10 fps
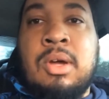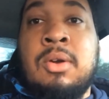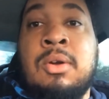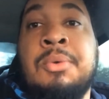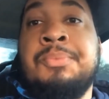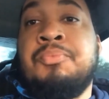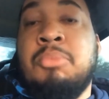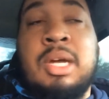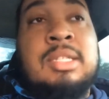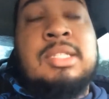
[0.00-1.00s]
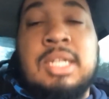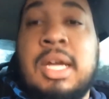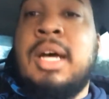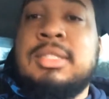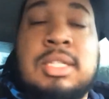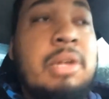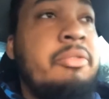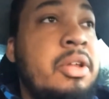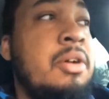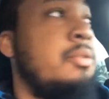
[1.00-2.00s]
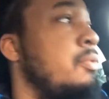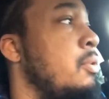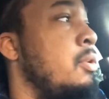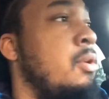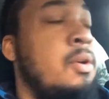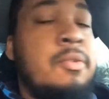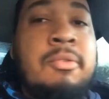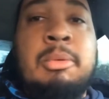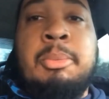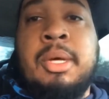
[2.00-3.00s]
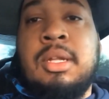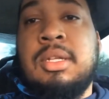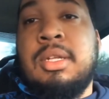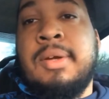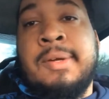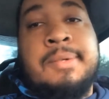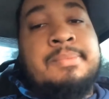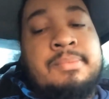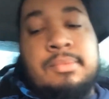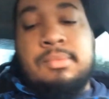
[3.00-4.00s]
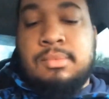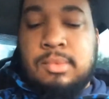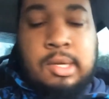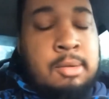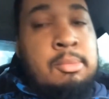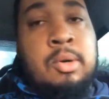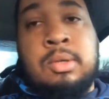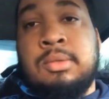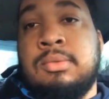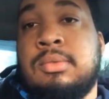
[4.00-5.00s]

I don't know. But after today, I seen a video from my man Letrent. I'm on it.